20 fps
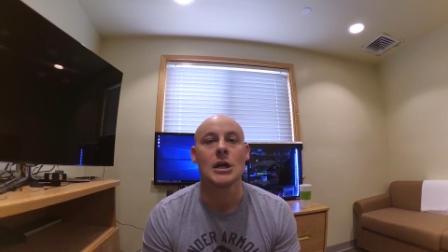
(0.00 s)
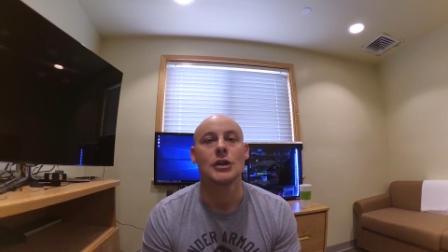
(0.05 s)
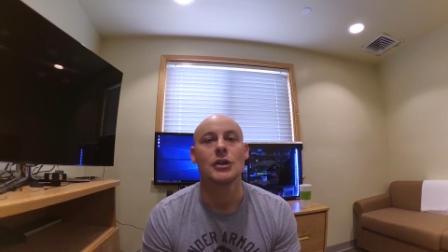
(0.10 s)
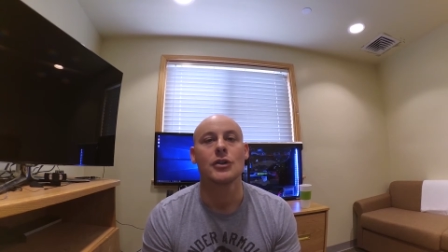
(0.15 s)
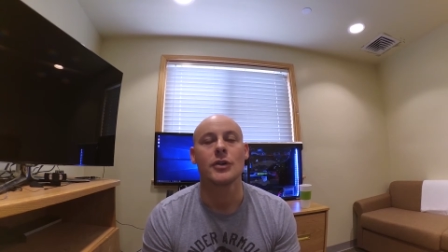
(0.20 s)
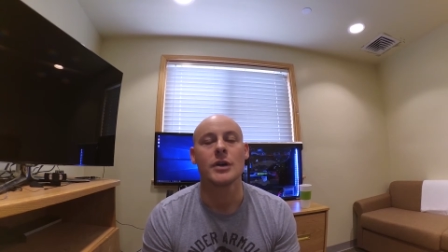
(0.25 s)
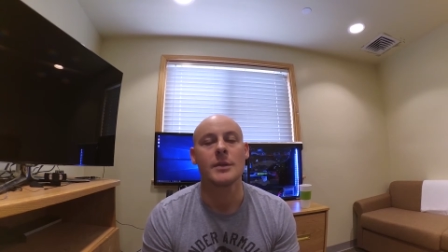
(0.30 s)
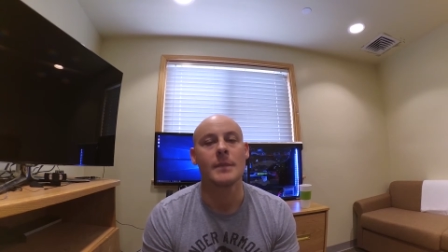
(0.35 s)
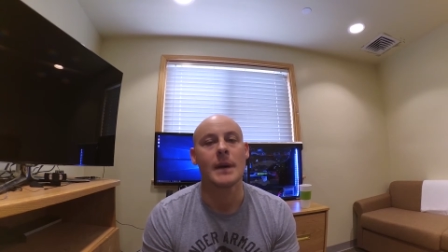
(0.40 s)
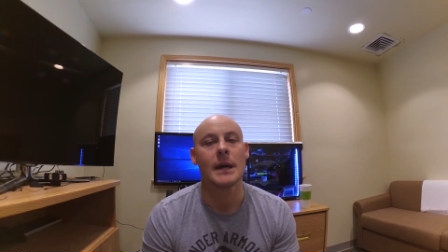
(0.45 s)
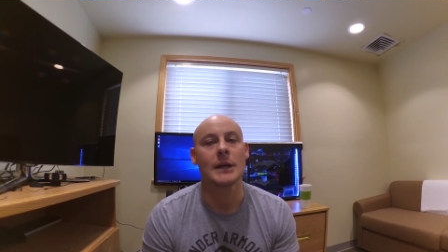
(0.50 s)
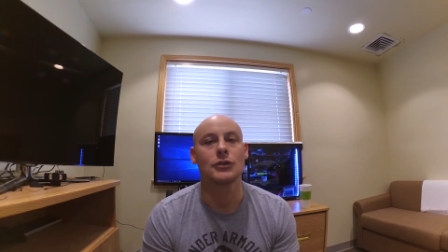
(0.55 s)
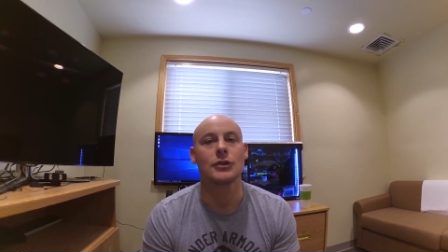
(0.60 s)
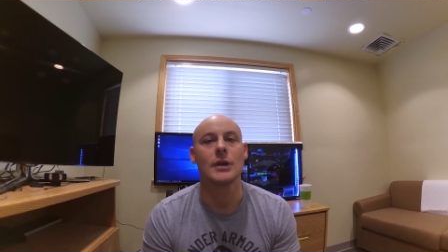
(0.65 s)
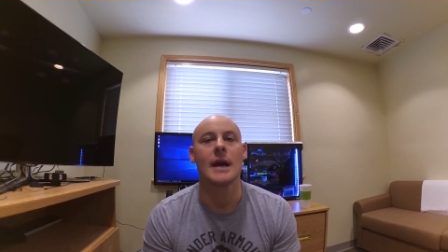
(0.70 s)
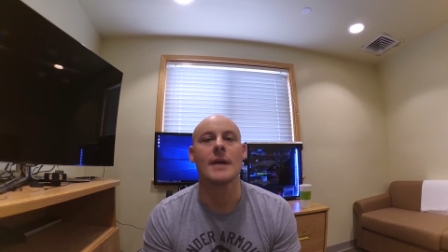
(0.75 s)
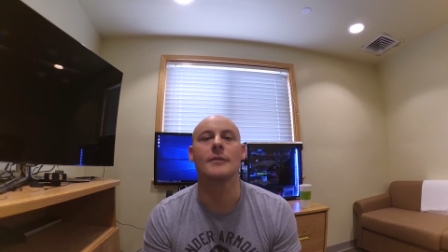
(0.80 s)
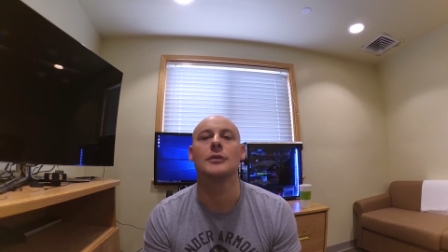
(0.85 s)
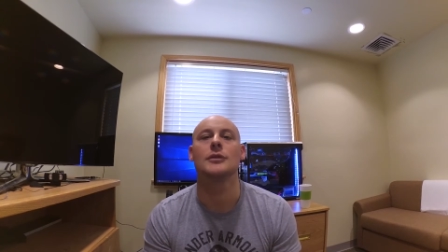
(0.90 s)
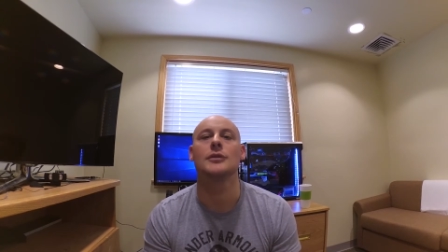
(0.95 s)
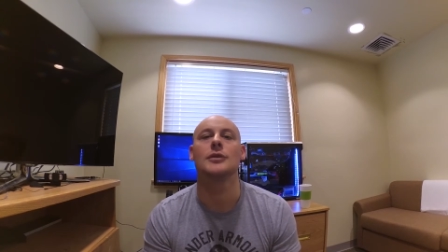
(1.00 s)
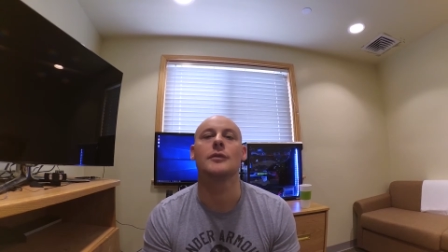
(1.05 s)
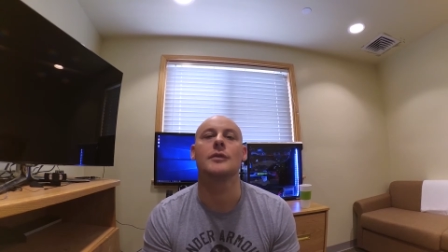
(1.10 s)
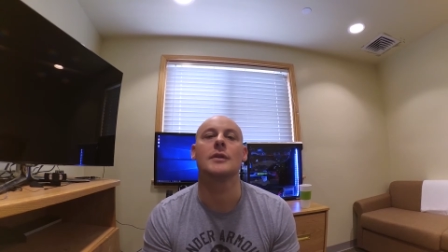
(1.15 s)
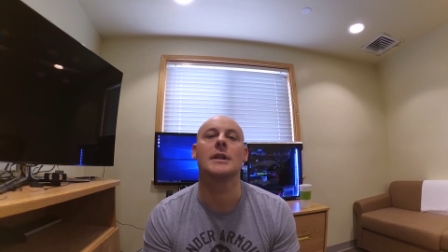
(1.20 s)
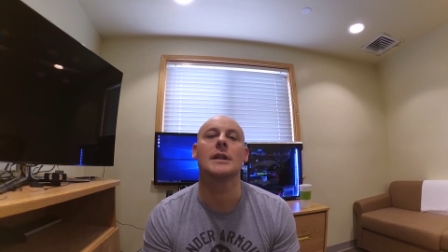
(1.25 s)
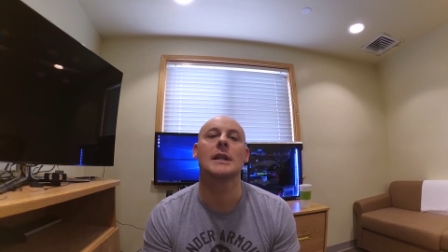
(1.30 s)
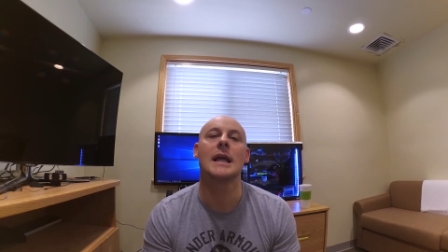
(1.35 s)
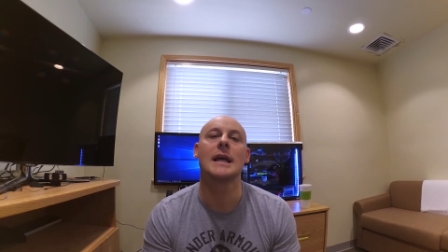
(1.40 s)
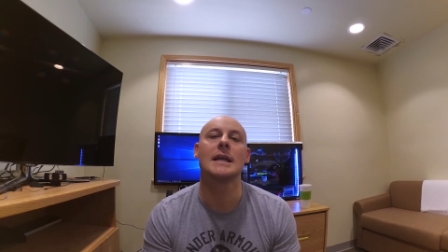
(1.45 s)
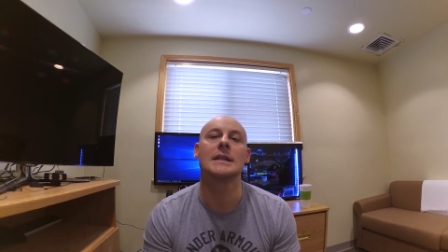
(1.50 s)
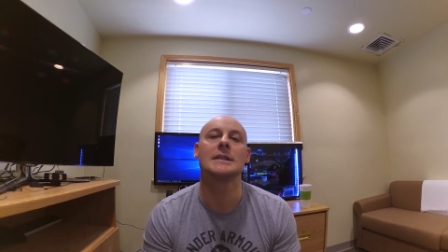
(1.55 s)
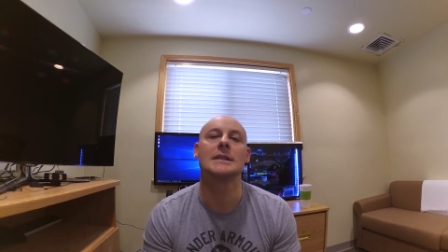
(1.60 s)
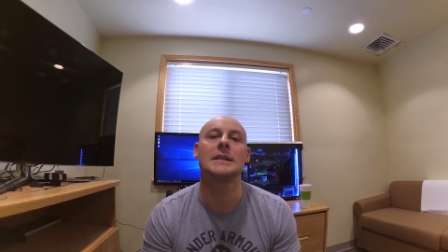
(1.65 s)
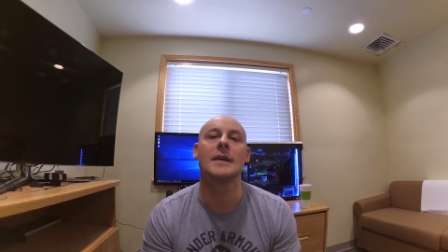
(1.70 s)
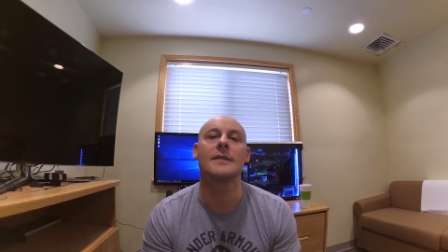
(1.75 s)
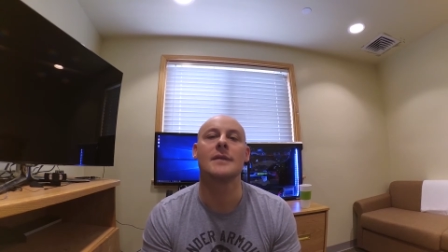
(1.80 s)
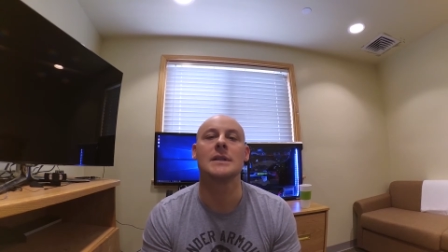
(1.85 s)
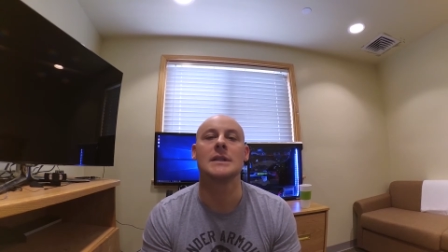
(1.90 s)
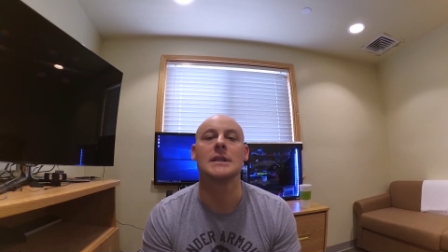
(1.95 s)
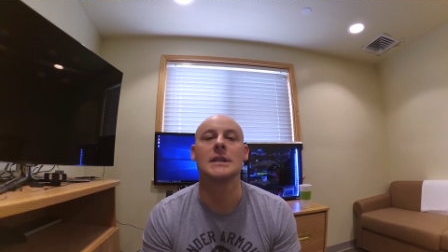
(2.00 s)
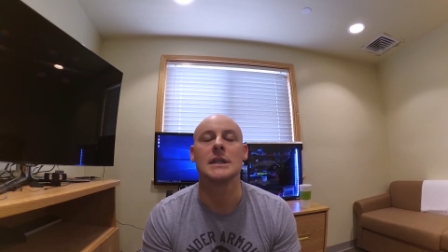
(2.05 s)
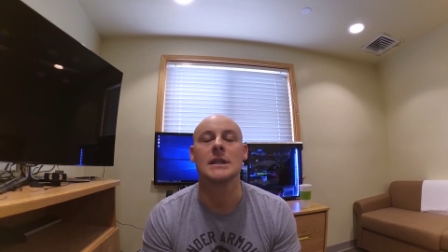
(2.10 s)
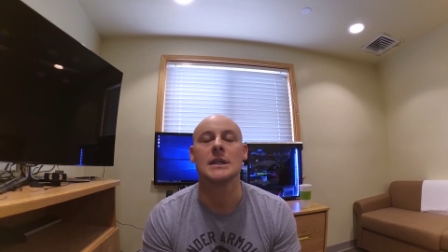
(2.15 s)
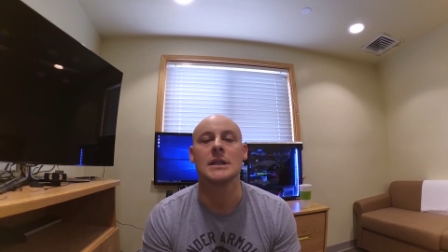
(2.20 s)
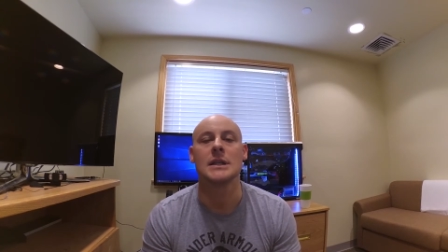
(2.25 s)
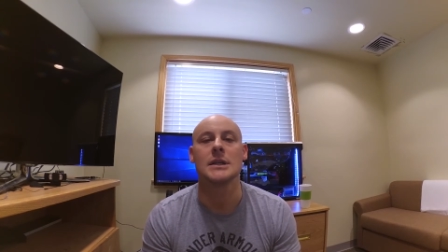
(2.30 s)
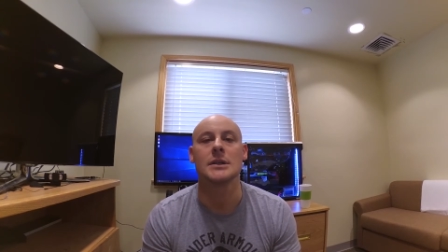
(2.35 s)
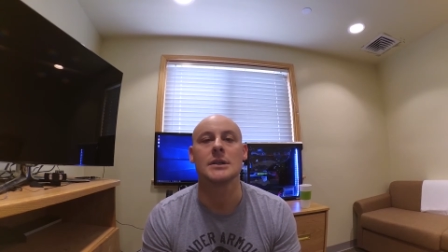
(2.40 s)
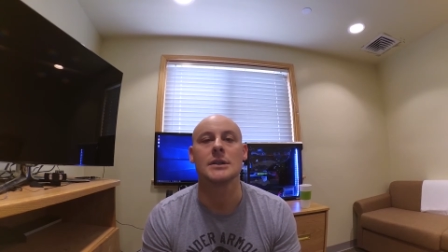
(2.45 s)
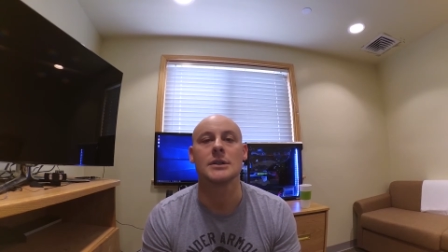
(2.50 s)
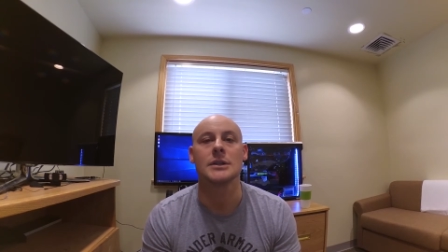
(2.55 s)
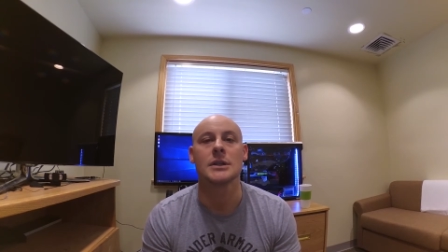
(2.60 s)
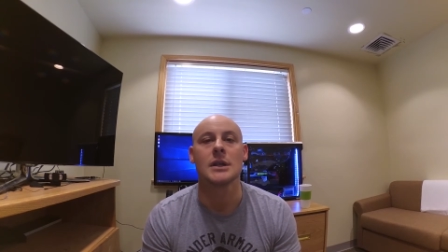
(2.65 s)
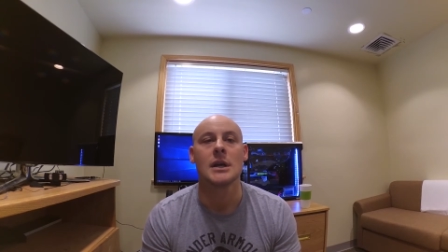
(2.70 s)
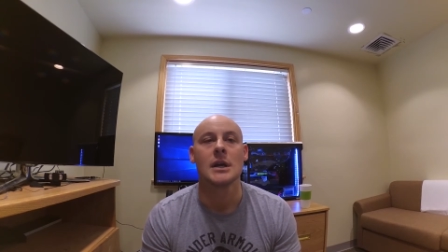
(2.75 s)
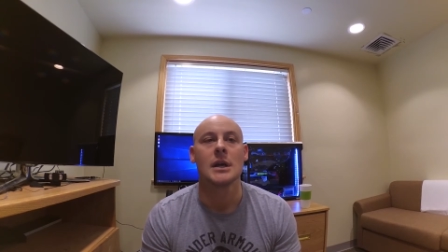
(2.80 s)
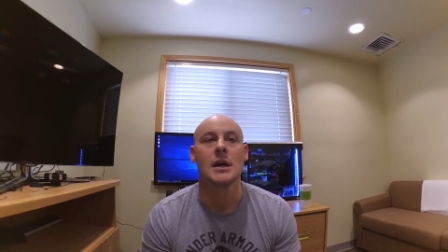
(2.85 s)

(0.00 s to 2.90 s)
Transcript: during my travels over the last 17 years,